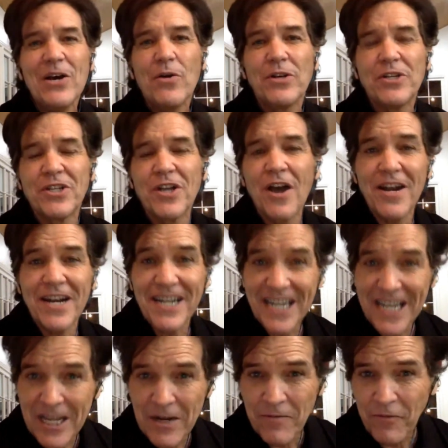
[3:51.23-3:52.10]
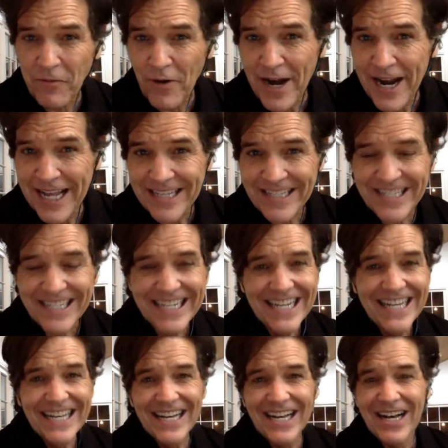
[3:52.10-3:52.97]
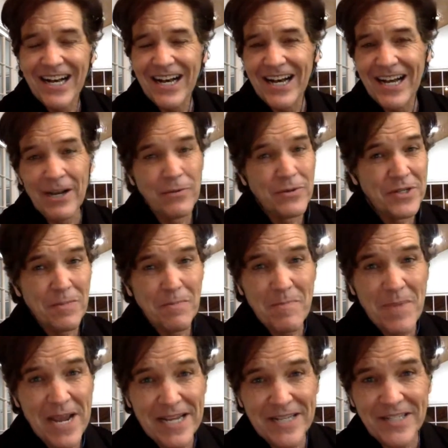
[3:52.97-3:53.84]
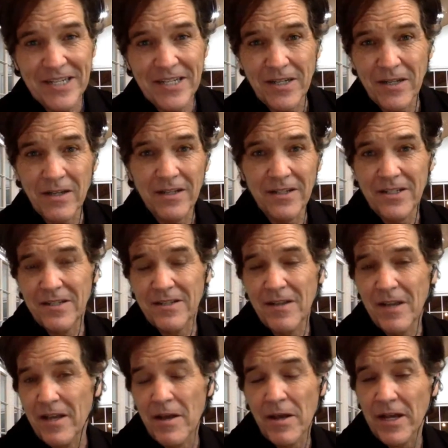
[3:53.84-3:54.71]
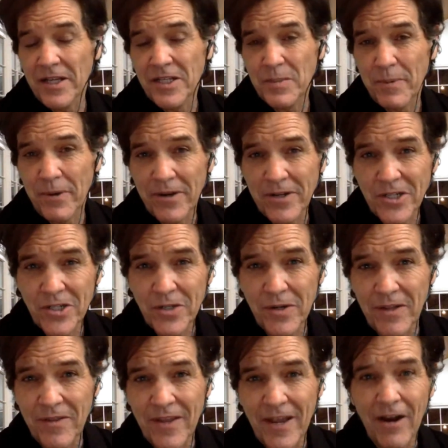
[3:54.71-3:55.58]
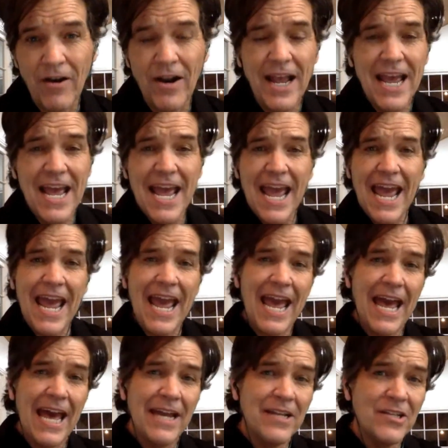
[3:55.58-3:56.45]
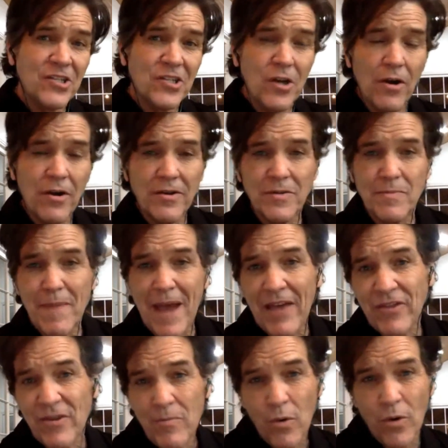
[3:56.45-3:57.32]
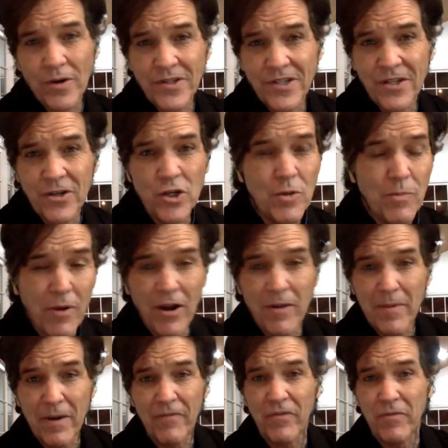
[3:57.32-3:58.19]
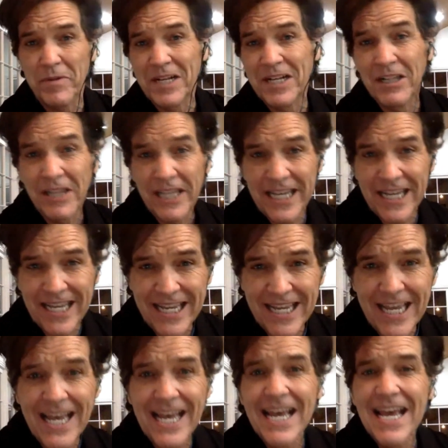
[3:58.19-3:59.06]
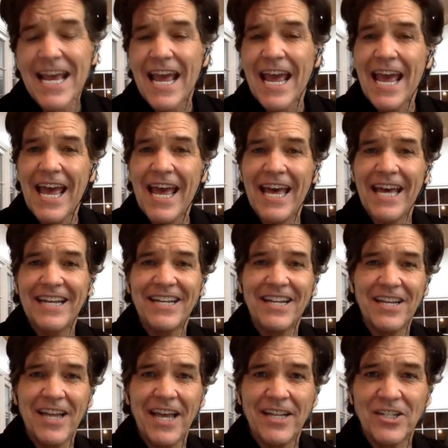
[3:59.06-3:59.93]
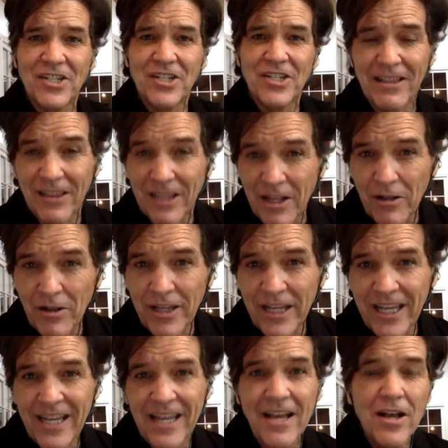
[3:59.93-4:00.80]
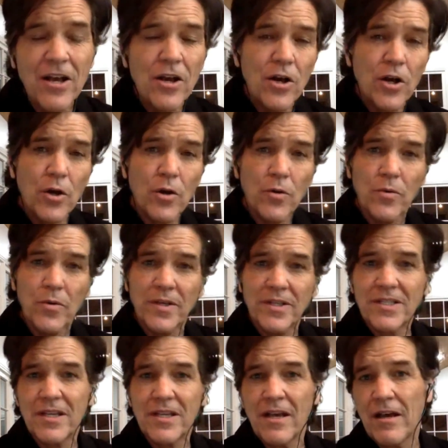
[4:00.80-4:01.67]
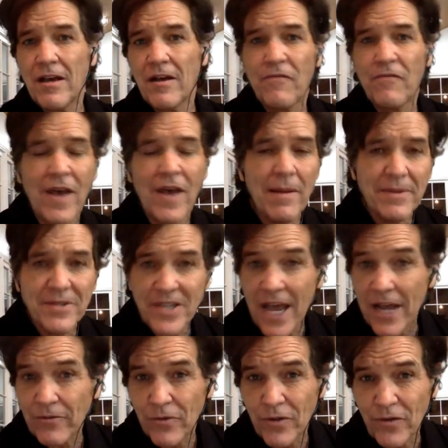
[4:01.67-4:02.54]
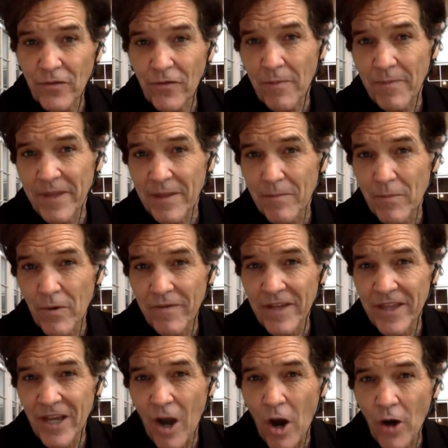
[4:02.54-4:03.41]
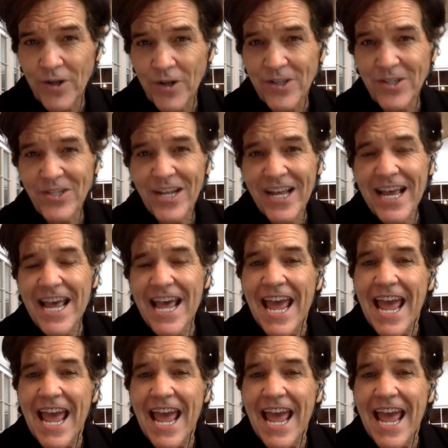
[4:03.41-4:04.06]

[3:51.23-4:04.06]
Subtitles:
Shot it in France. It was amazing to experience shooting there, and it stars Matthew Morrison, who you probably remember from Glee, and Jen Lilly, who was a fabulous actress from the movie The Artist.